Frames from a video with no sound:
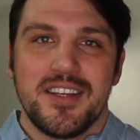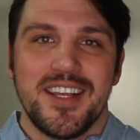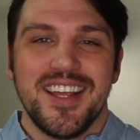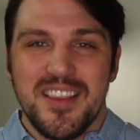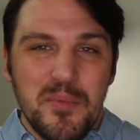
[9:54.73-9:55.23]
to
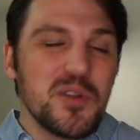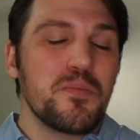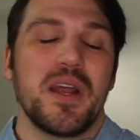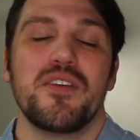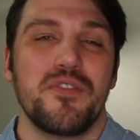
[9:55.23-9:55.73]
get the most
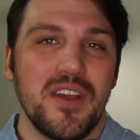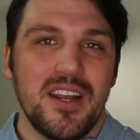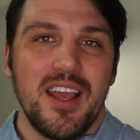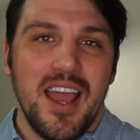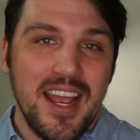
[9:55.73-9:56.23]

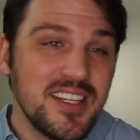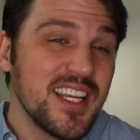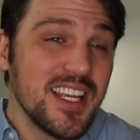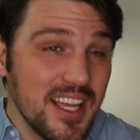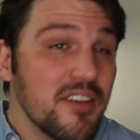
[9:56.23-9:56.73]
benefit and to
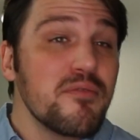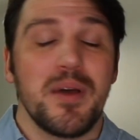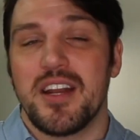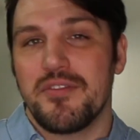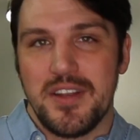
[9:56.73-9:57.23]
give
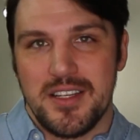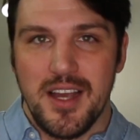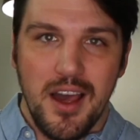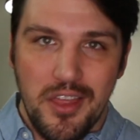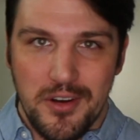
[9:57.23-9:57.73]
benefit
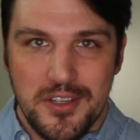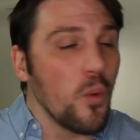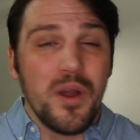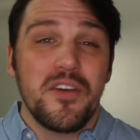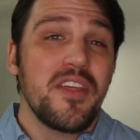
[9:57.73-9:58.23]
to others.
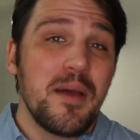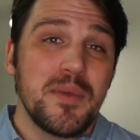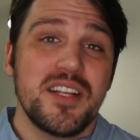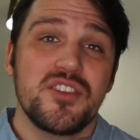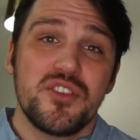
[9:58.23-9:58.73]
Whether that
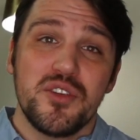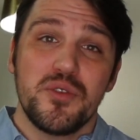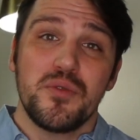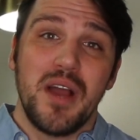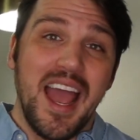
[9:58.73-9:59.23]
means
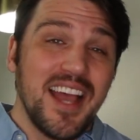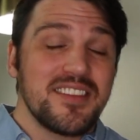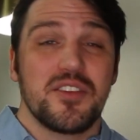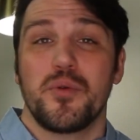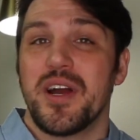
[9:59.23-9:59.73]
to
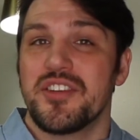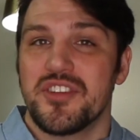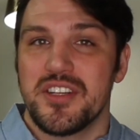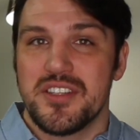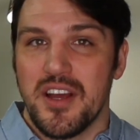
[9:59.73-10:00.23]
ask
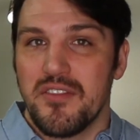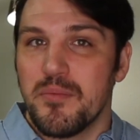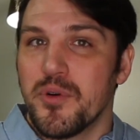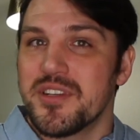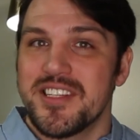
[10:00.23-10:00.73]
questions of
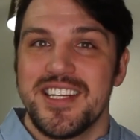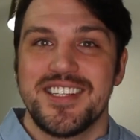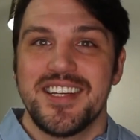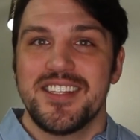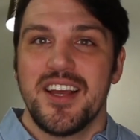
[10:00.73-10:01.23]
more
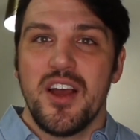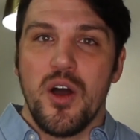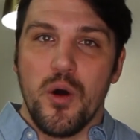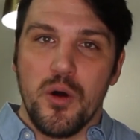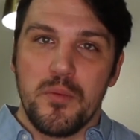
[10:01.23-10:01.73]
seasoned
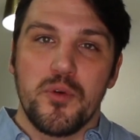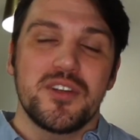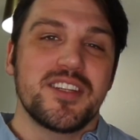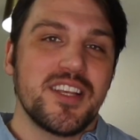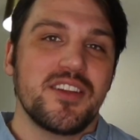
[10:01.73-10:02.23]
or more
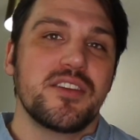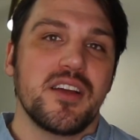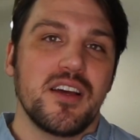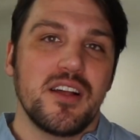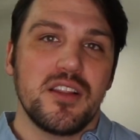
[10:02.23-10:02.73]
skilled
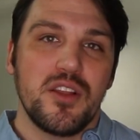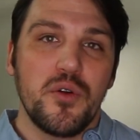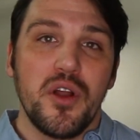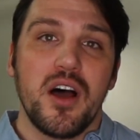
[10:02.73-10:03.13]
uh, loan